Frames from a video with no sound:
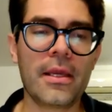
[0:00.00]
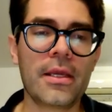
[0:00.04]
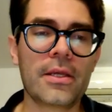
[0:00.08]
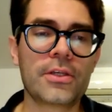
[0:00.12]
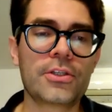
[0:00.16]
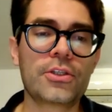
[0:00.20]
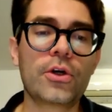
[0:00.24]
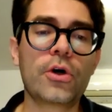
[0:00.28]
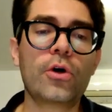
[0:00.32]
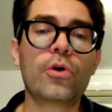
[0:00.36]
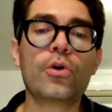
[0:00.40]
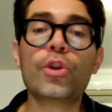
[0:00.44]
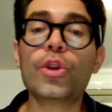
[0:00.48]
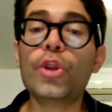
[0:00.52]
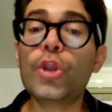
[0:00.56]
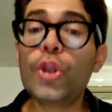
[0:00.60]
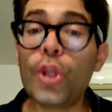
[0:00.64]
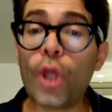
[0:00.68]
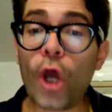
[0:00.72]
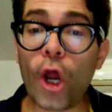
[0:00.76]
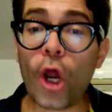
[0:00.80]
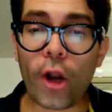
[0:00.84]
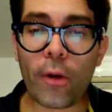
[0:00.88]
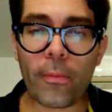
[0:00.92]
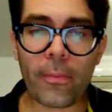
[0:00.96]
So
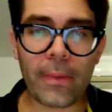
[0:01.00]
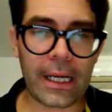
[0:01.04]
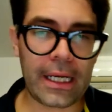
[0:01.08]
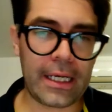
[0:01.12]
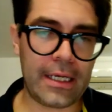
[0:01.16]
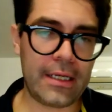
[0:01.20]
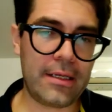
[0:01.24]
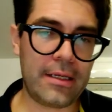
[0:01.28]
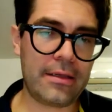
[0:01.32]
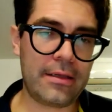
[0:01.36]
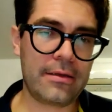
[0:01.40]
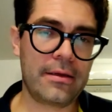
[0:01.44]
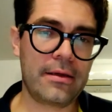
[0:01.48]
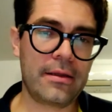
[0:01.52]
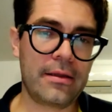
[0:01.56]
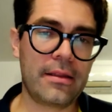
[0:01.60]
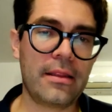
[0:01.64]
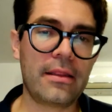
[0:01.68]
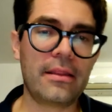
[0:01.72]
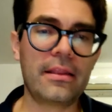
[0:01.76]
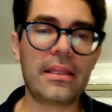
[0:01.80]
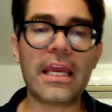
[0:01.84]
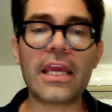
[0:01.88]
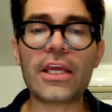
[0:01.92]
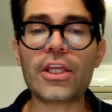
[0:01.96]
normally
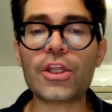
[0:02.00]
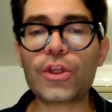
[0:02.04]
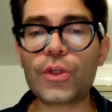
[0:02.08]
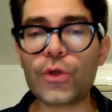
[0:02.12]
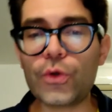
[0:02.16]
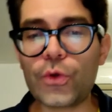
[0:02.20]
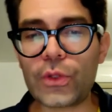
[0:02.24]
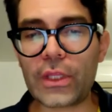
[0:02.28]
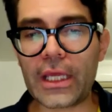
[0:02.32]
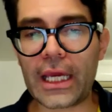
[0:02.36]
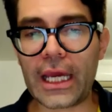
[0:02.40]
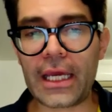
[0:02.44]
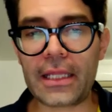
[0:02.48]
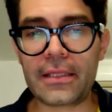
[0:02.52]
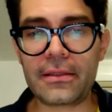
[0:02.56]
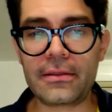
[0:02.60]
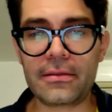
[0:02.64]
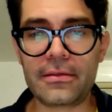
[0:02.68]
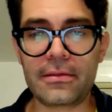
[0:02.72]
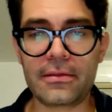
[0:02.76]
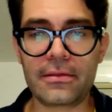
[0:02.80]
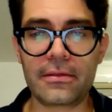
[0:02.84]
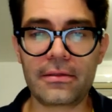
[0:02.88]
they do that,